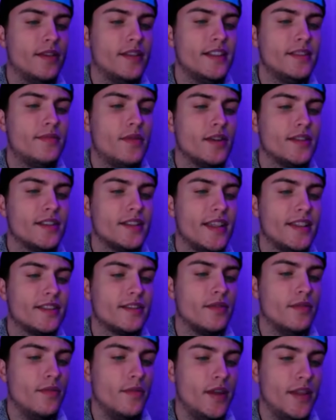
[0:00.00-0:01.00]
this process gets
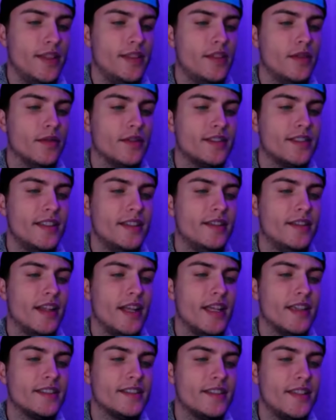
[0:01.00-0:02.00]
complete, you will see the
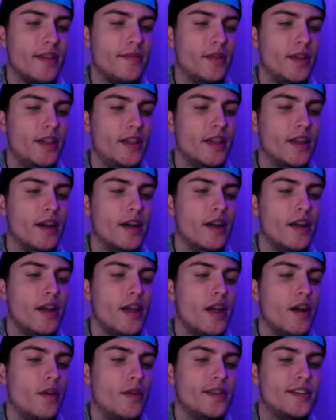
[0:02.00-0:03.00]
last step here,
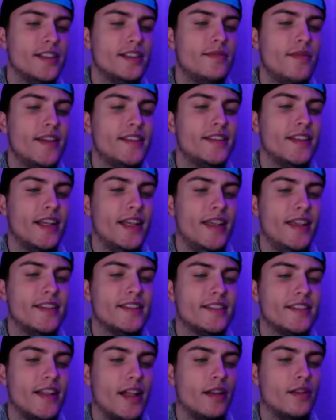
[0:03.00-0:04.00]
which is basically
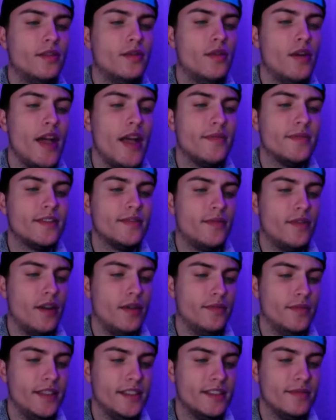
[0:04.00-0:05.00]
install two apps
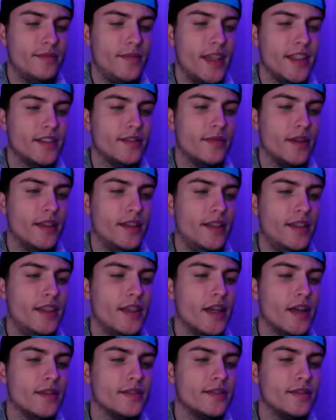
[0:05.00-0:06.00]
from this page right
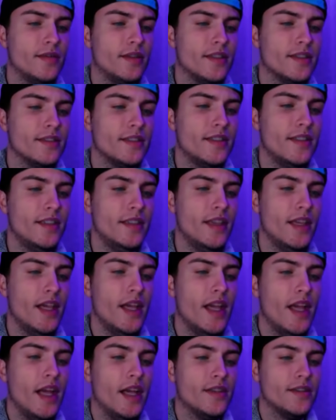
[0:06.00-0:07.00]
here, as you can see.
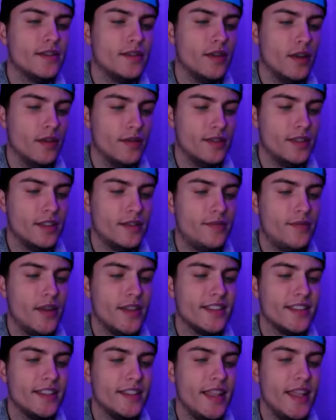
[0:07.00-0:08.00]
So just
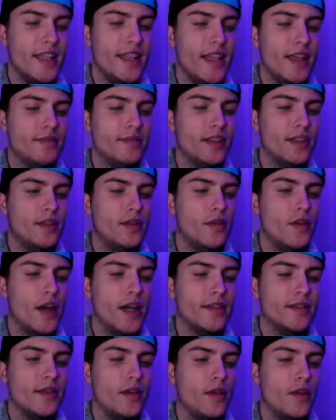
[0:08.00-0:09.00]
press at any app that you
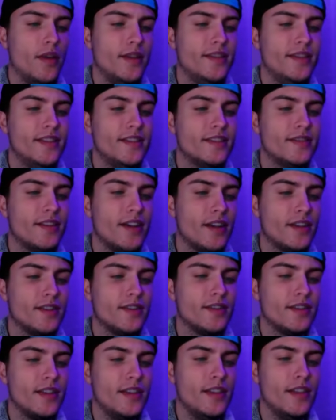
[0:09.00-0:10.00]
want, read the
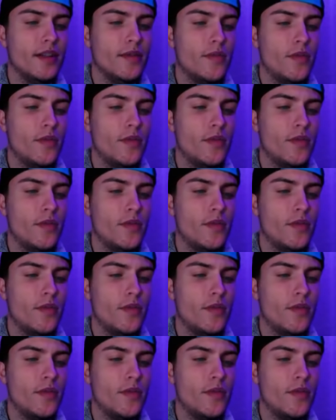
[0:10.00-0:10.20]
instructions here,